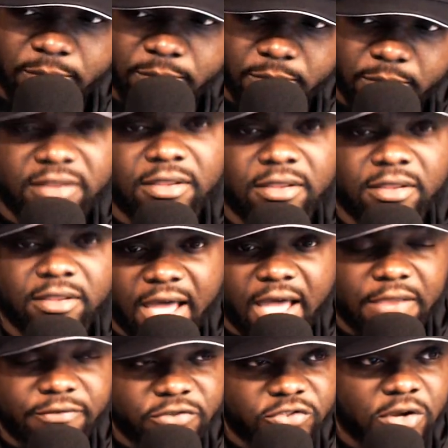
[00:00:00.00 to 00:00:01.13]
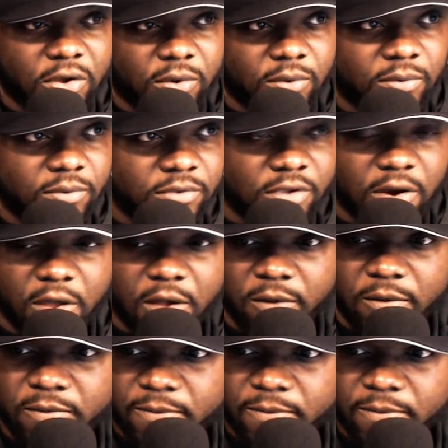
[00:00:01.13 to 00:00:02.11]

Like, the live show, you know?